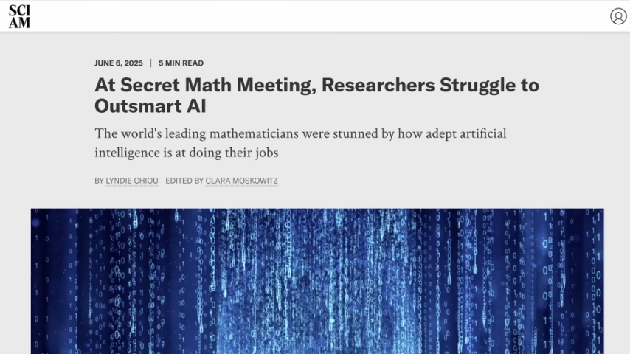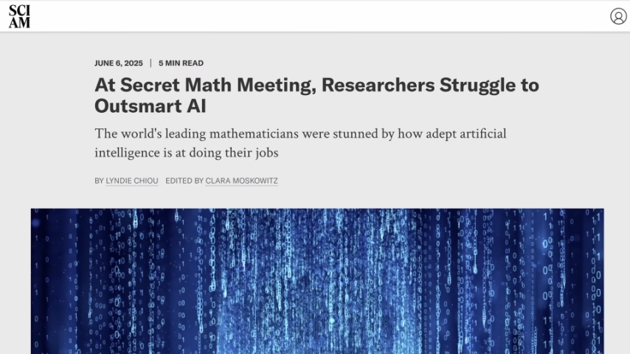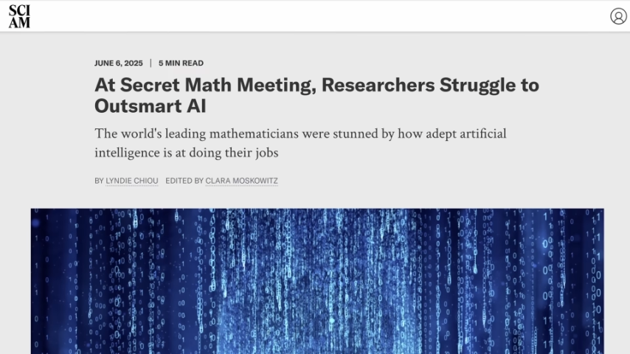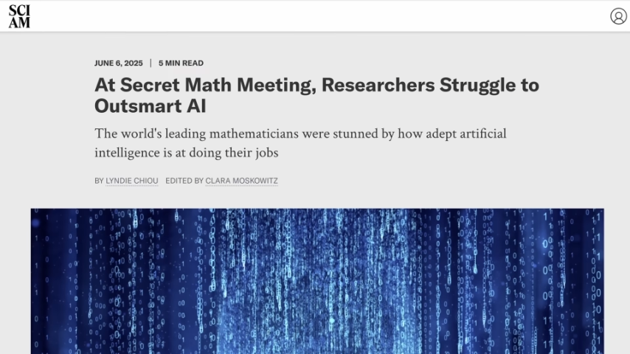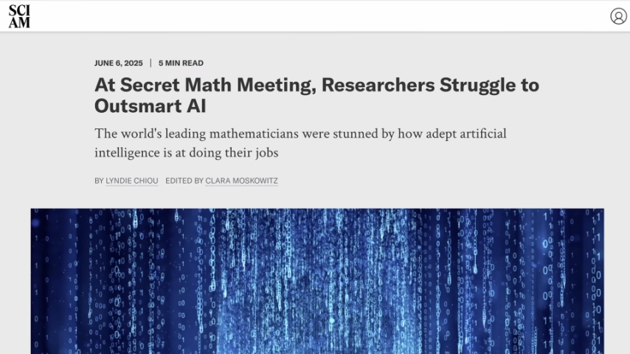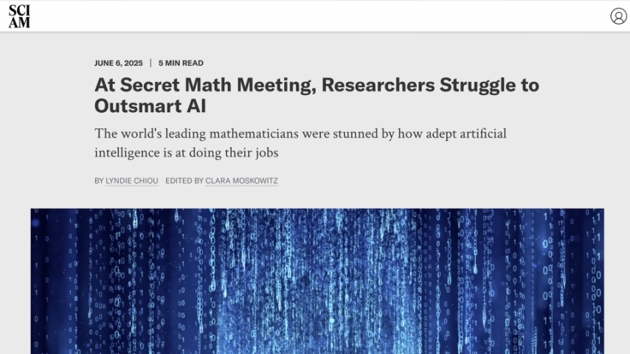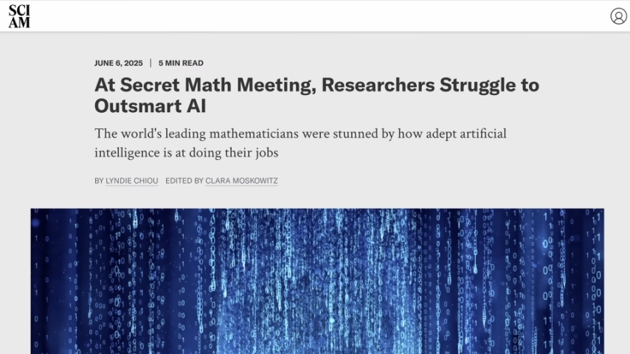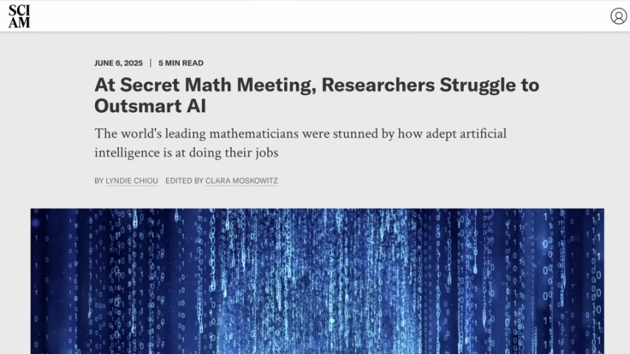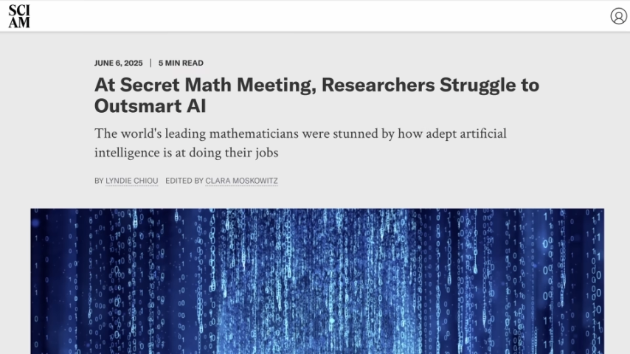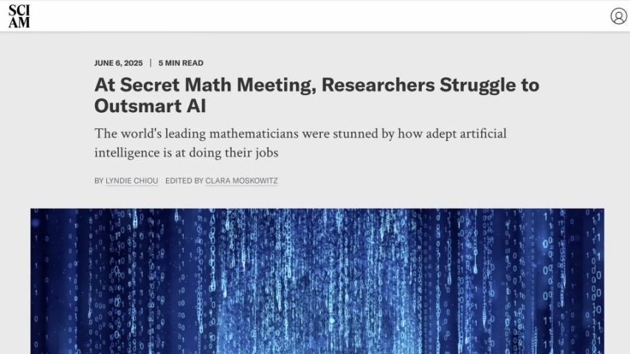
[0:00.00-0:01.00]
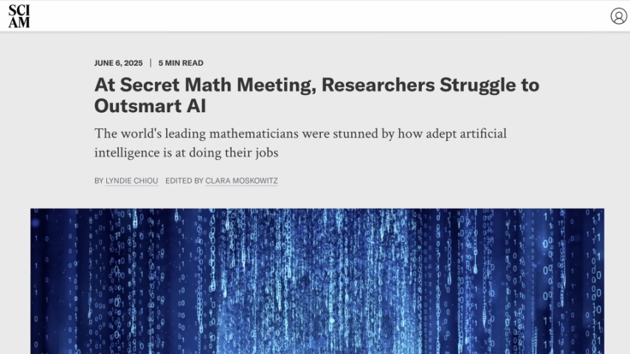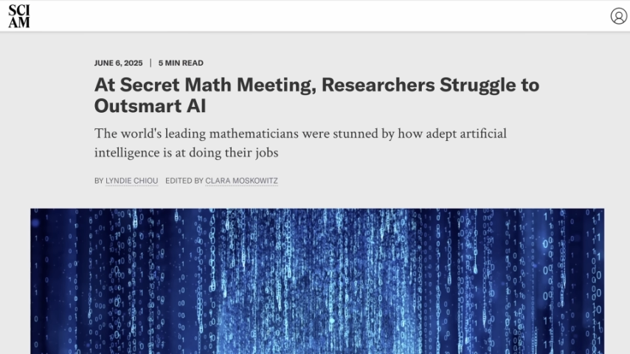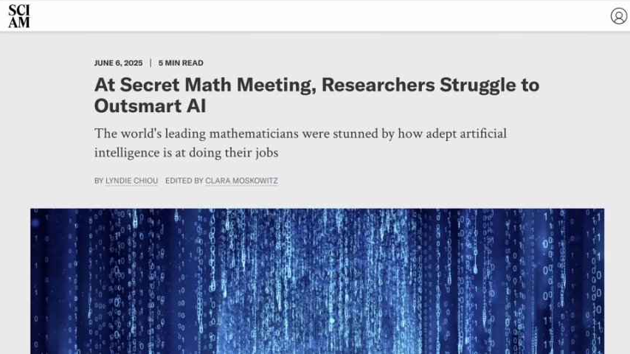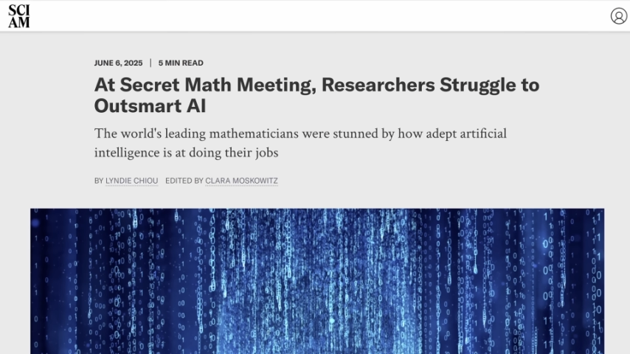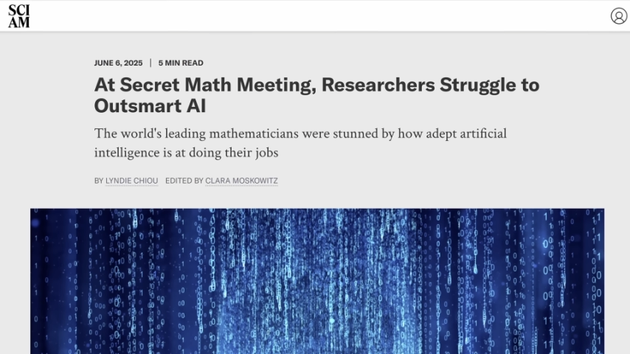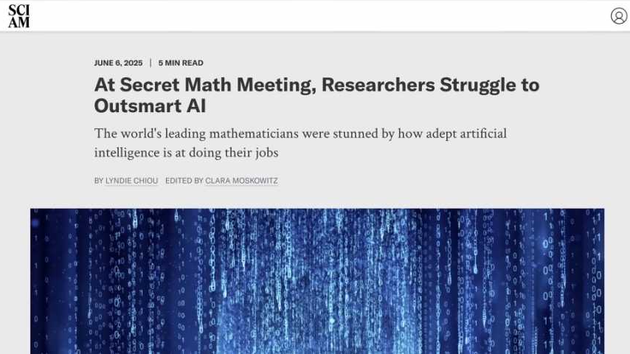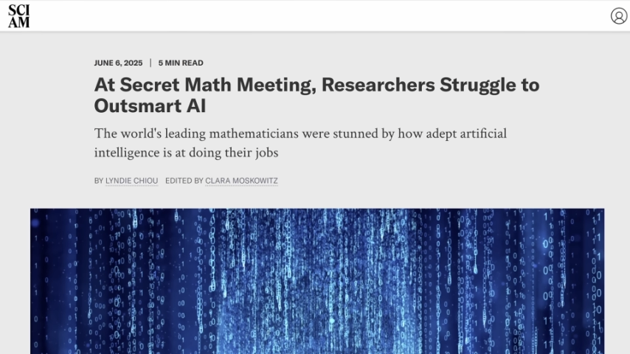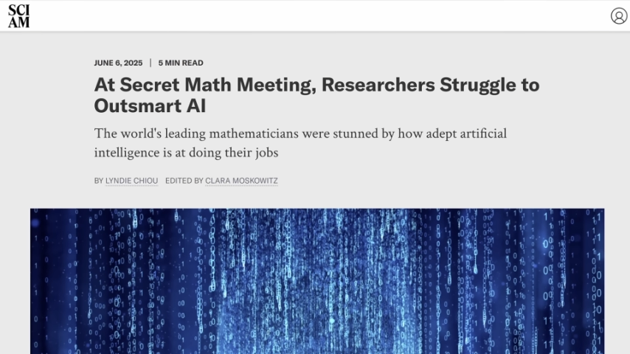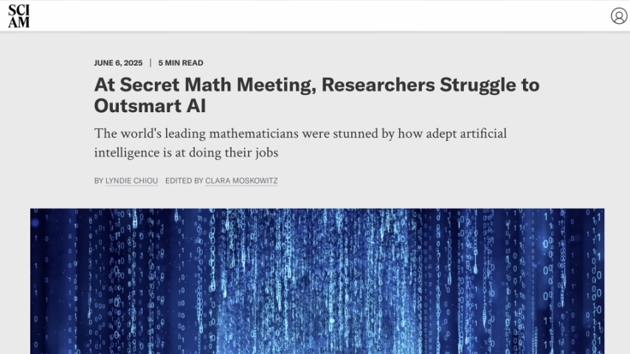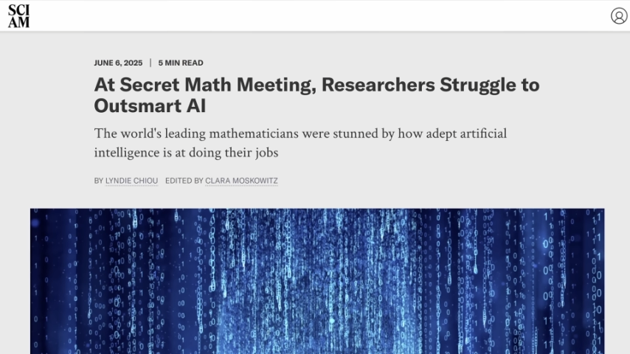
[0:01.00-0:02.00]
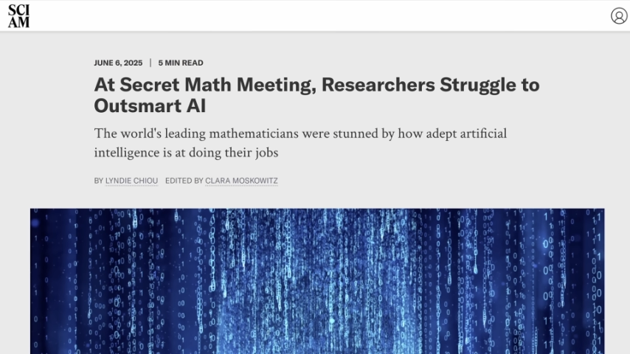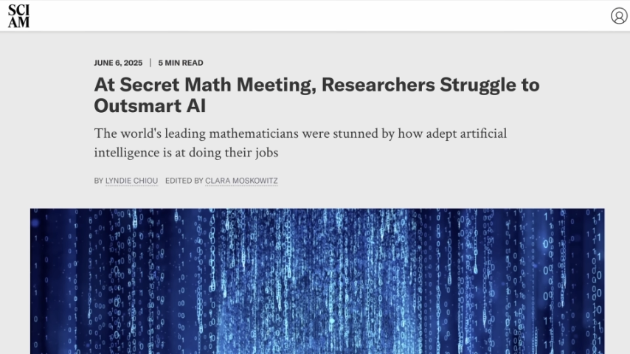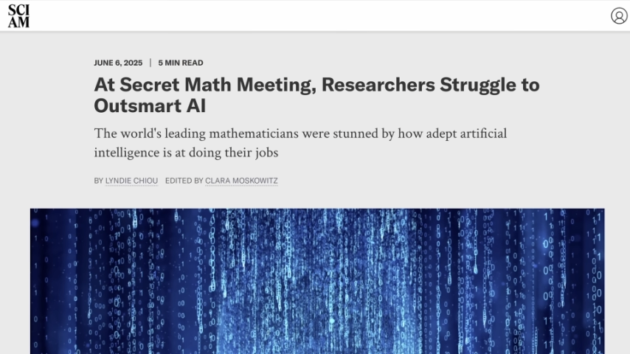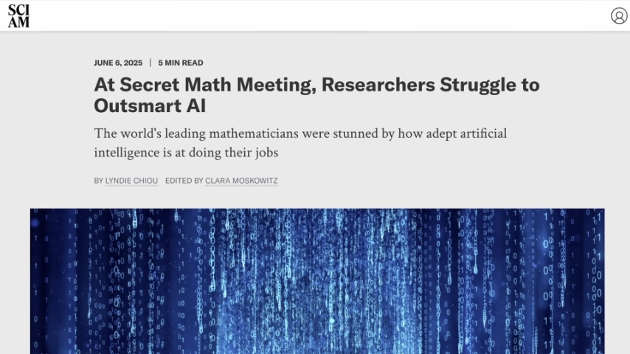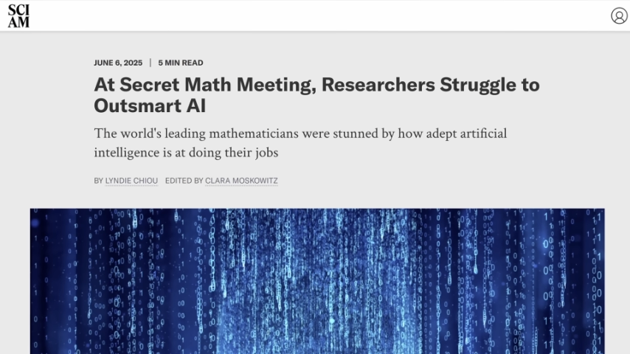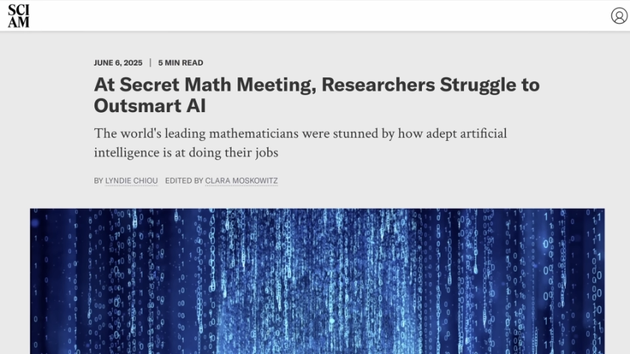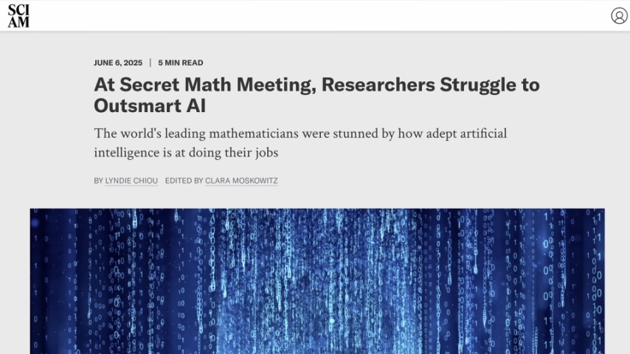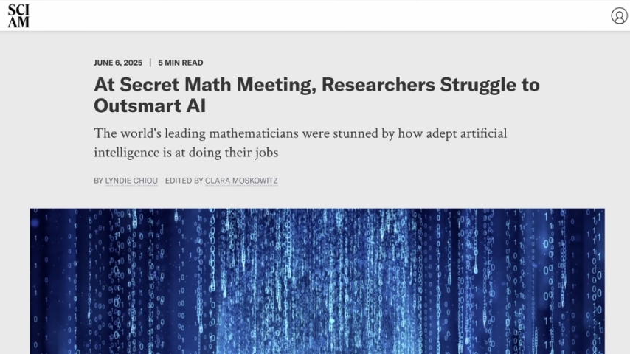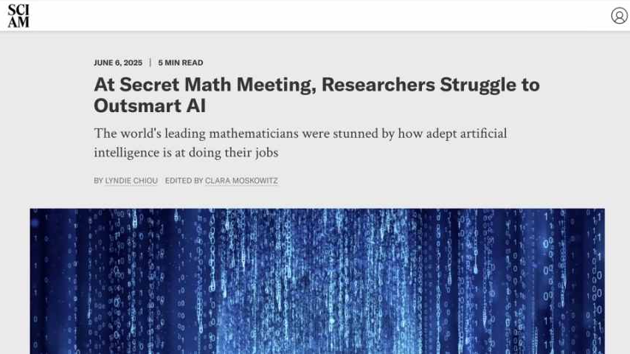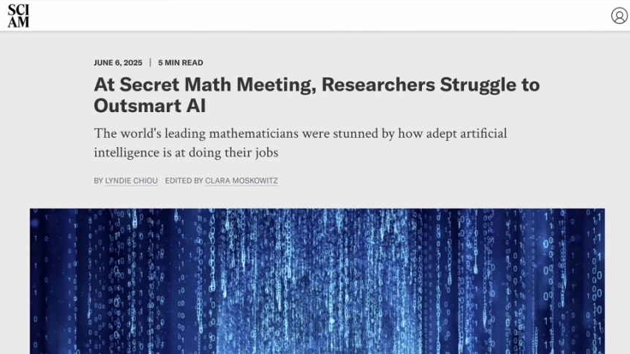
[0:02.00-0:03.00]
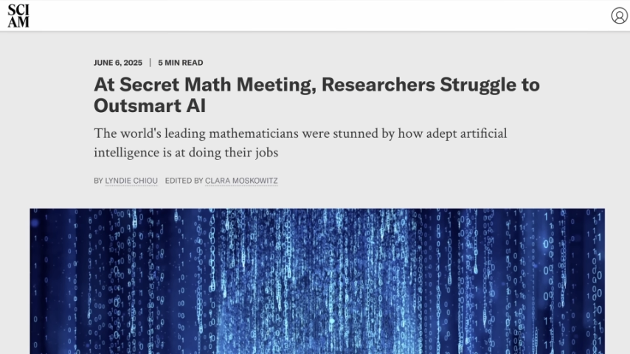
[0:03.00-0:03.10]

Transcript: No face is visible, so there are no lips to read.